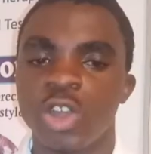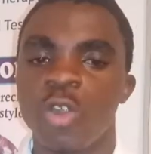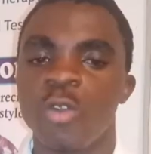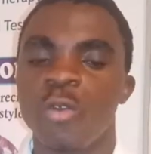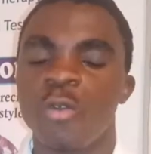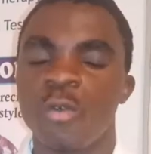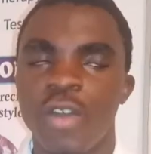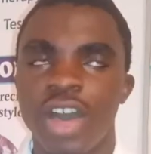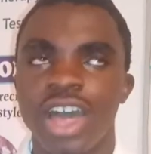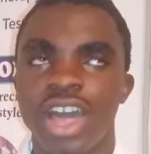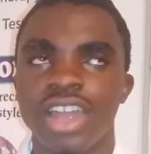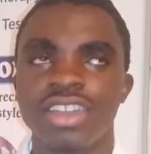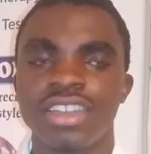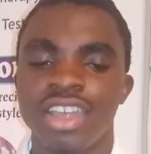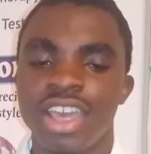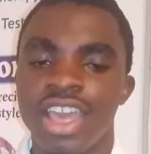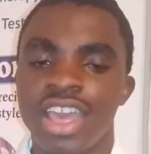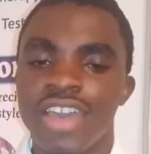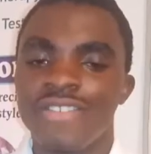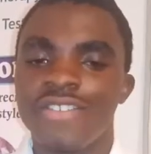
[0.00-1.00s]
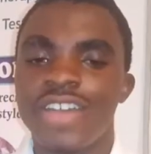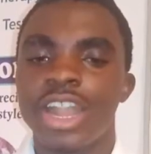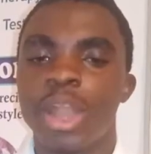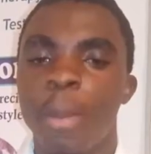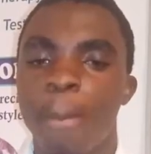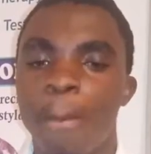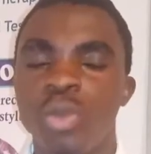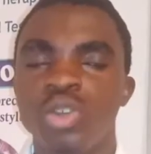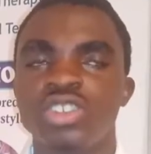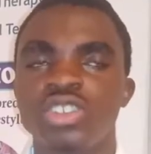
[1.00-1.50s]
fat that
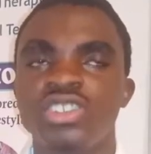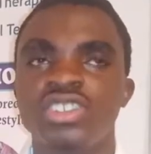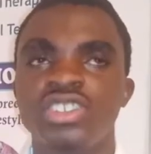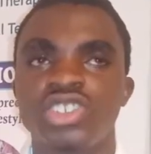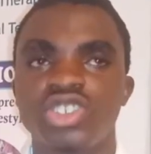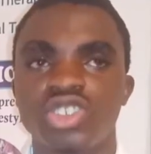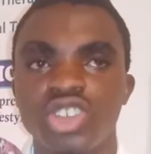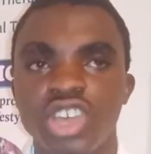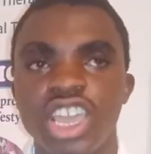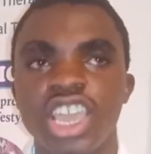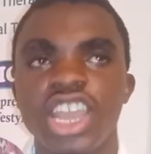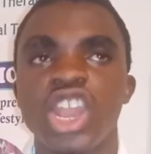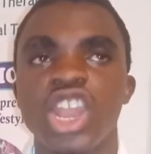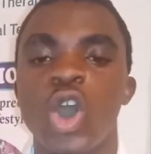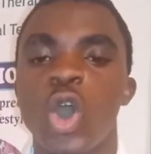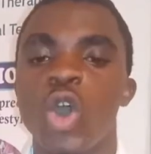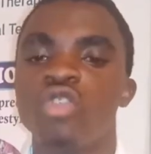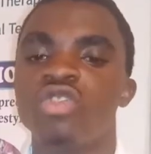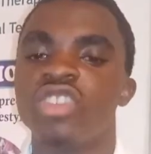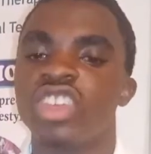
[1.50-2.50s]
puts strain on the